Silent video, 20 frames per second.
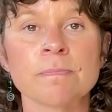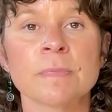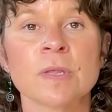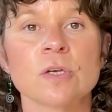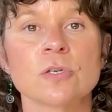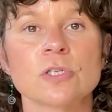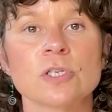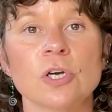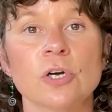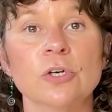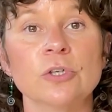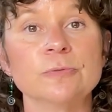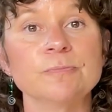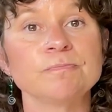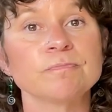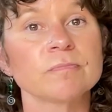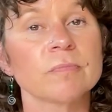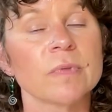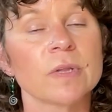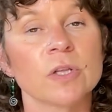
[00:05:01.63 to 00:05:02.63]
So
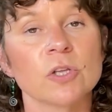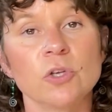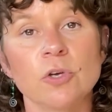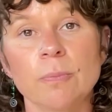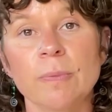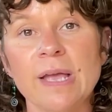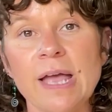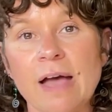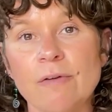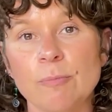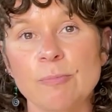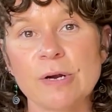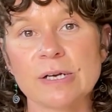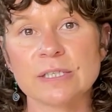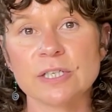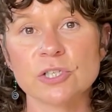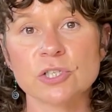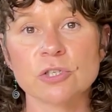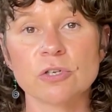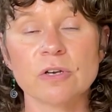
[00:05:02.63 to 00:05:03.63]
You have a
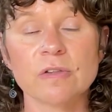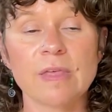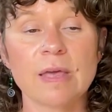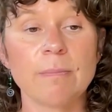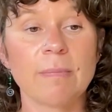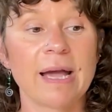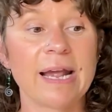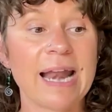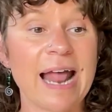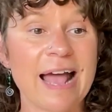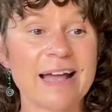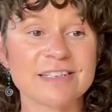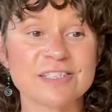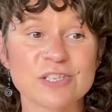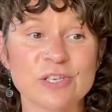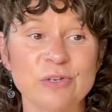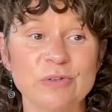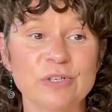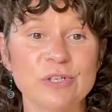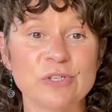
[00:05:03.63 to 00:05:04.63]
practitioner, they might
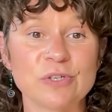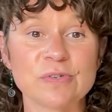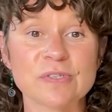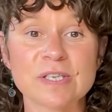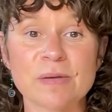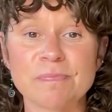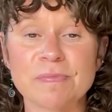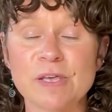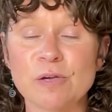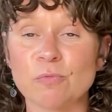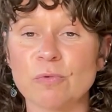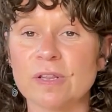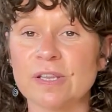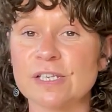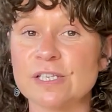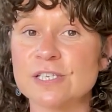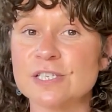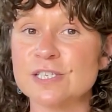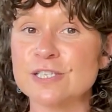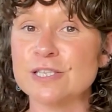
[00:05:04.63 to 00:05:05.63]
ask you to do something really
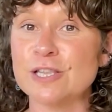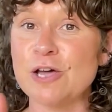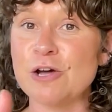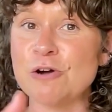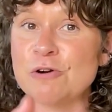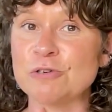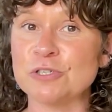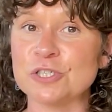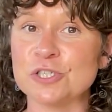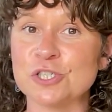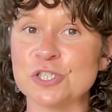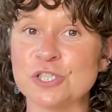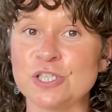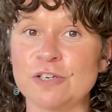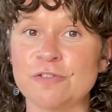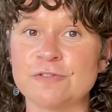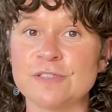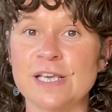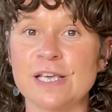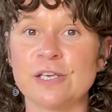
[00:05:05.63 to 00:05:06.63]
slow, just
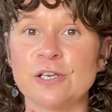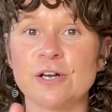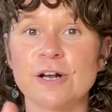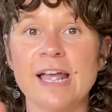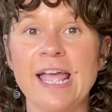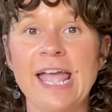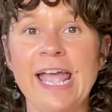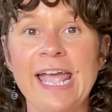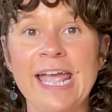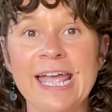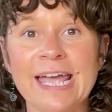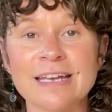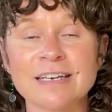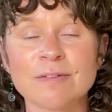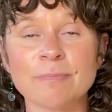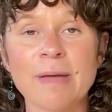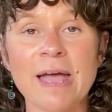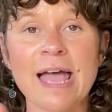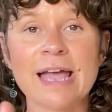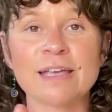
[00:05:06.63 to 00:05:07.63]
shifting your hand
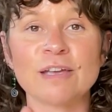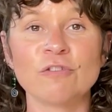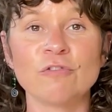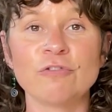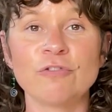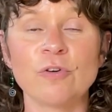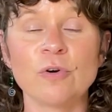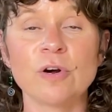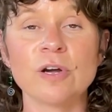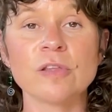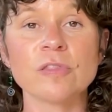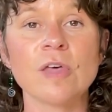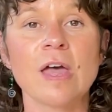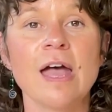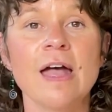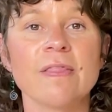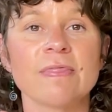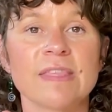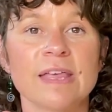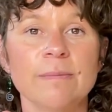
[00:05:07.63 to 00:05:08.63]
back and forth.
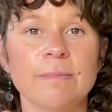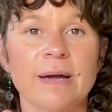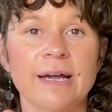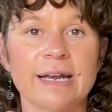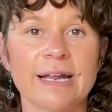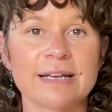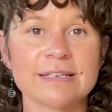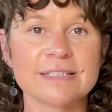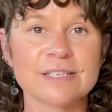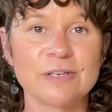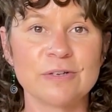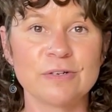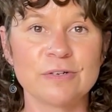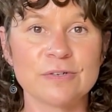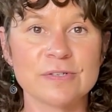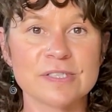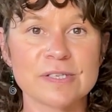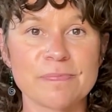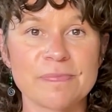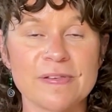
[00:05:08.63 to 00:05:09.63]
They might ask you to do
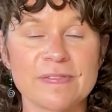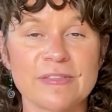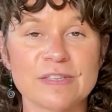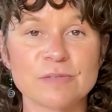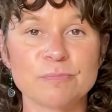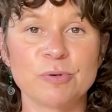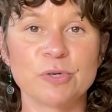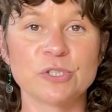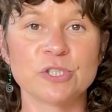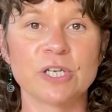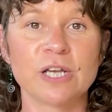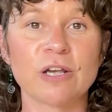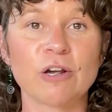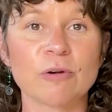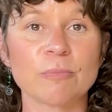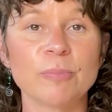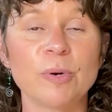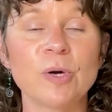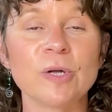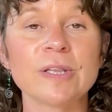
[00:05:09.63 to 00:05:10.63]
something that's pushing or
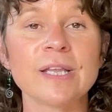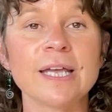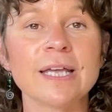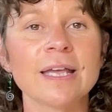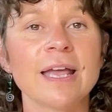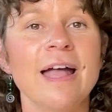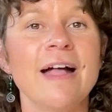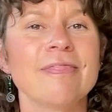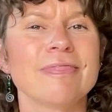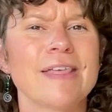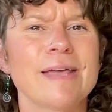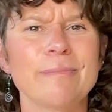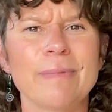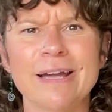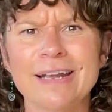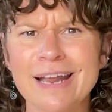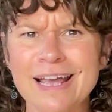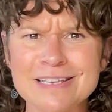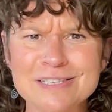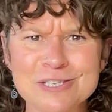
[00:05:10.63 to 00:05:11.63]
pulling. They
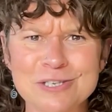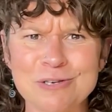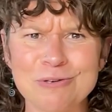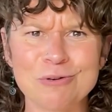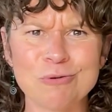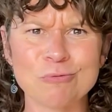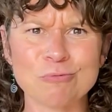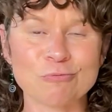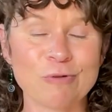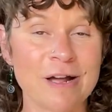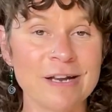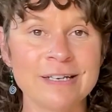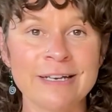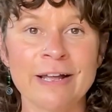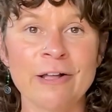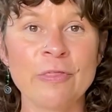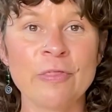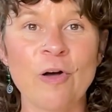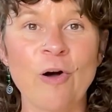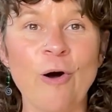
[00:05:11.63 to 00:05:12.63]
might ask you to run
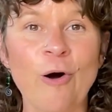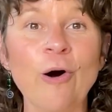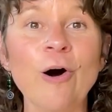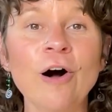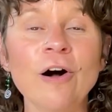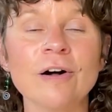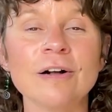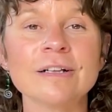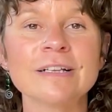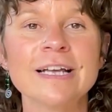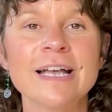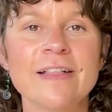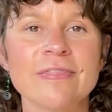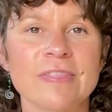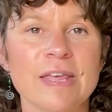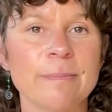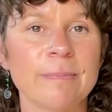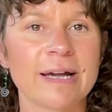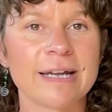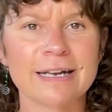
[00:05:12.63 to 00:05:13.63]
down the hall.
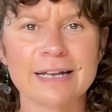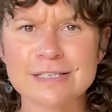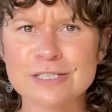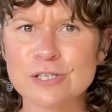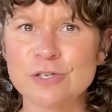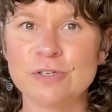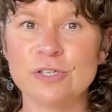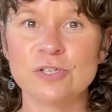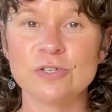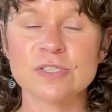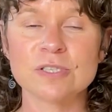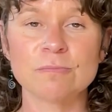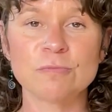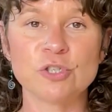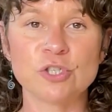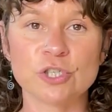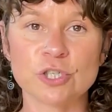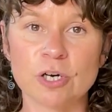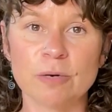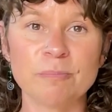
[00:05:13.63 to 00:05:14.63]
They might ask you to do some
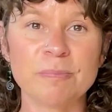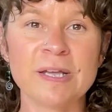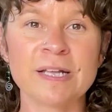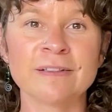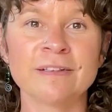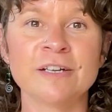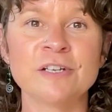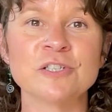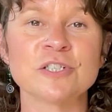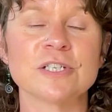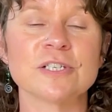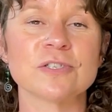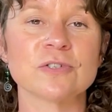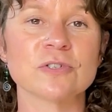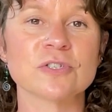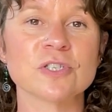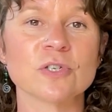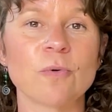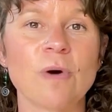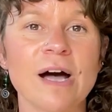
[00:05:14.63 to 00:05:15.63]
jumping lunges or
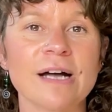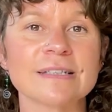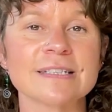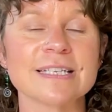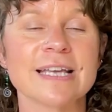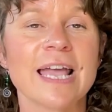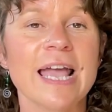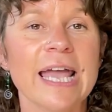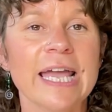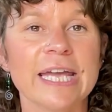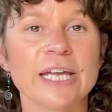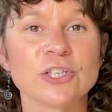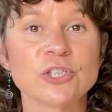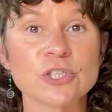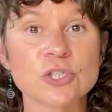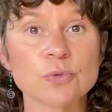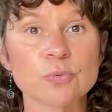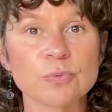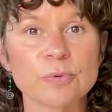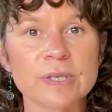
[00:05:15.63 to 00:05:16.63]
squats. It
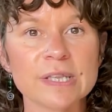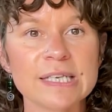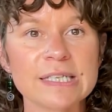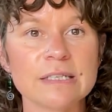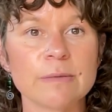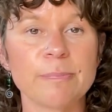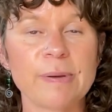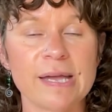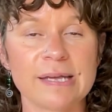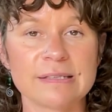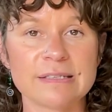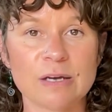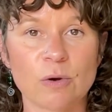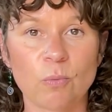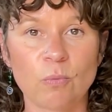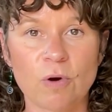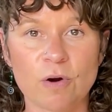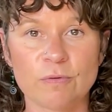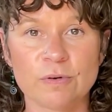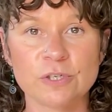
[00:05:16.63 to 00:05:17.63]
just really depends on
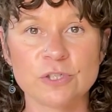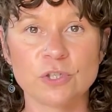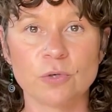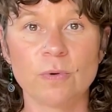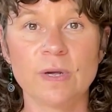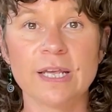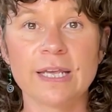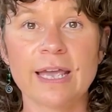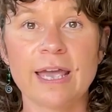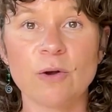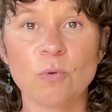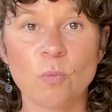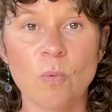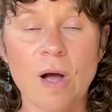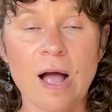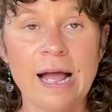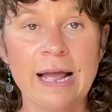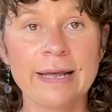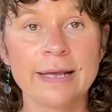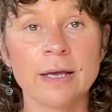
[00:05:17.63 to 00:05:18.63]
what we're doing and
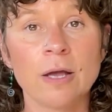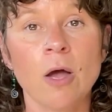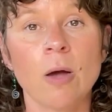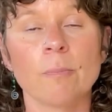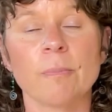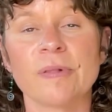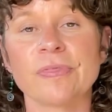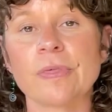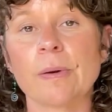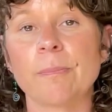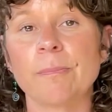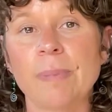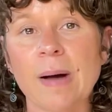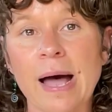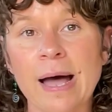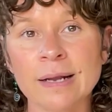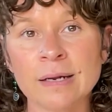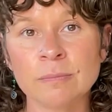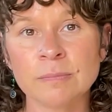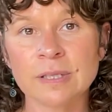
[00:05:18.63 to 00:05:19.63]
why. But the
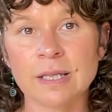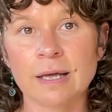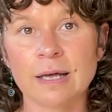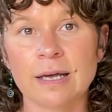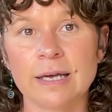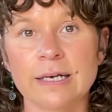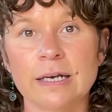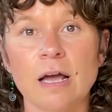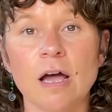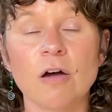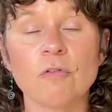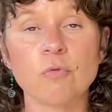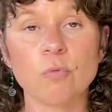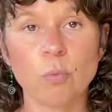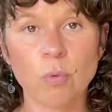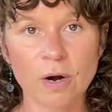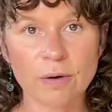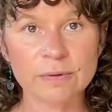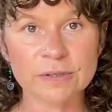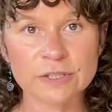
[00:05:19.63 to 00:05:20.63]
bottom line of
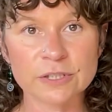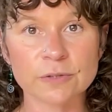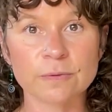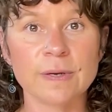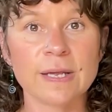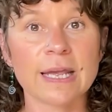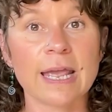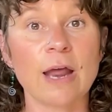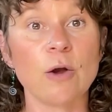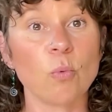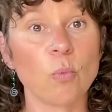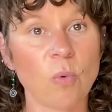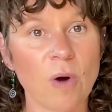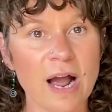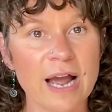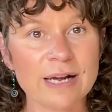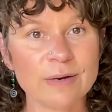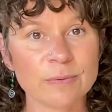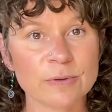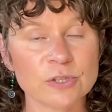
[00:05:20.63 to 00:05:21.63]
what we're doing and
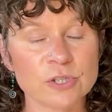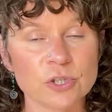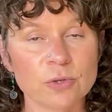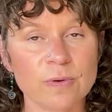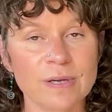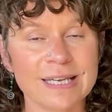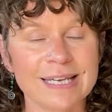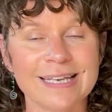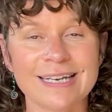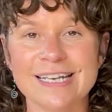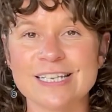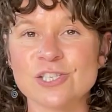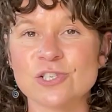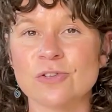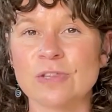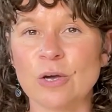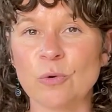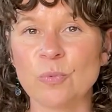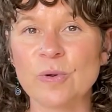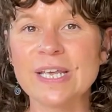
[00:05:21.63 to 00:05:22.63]
why we're doing it is so
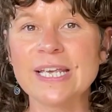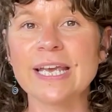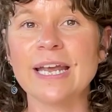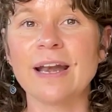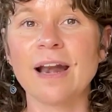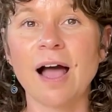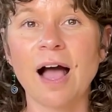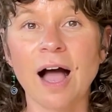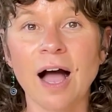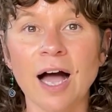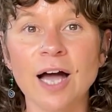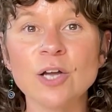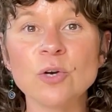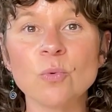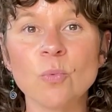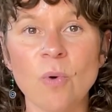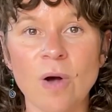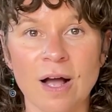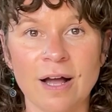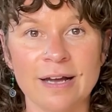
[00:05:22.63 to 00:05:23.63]
that we can
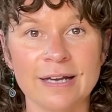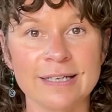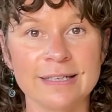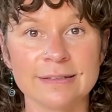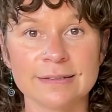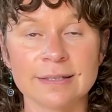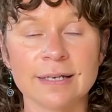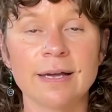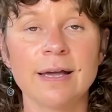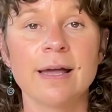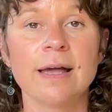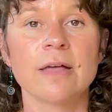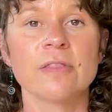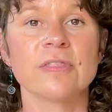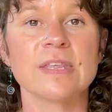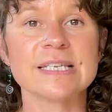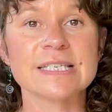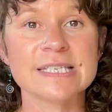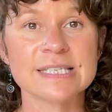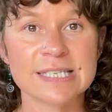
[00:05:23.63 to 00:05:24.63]
unwind
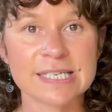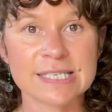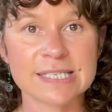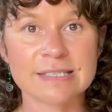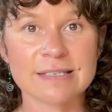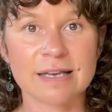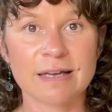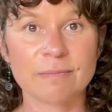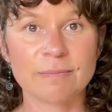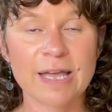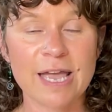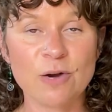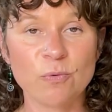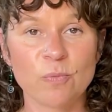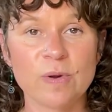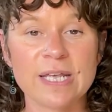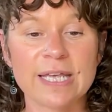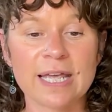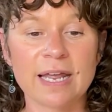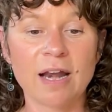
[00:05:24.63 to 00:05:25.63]
the system and
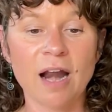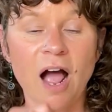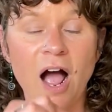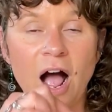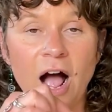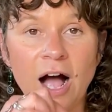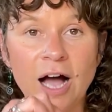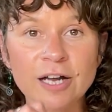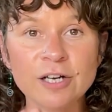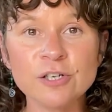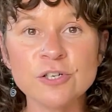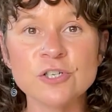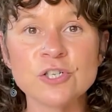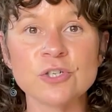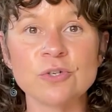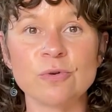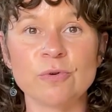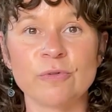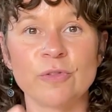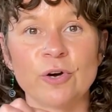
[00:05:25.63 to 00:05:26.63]
we can
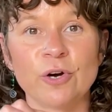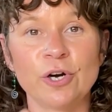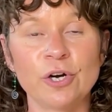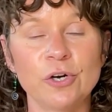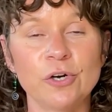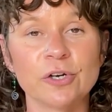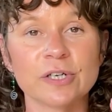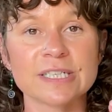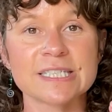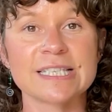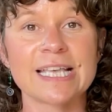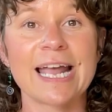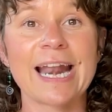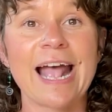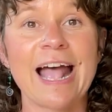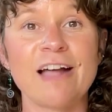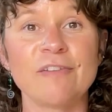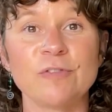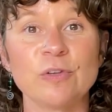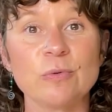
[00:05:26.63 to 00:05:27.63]
undo the hooks that
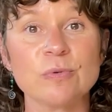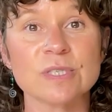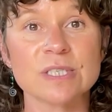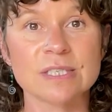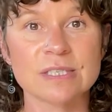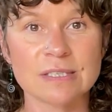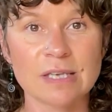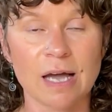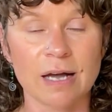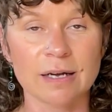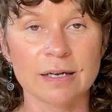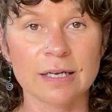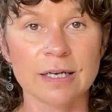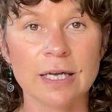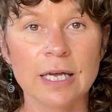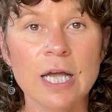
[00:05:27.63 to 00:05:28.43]
have you stuck,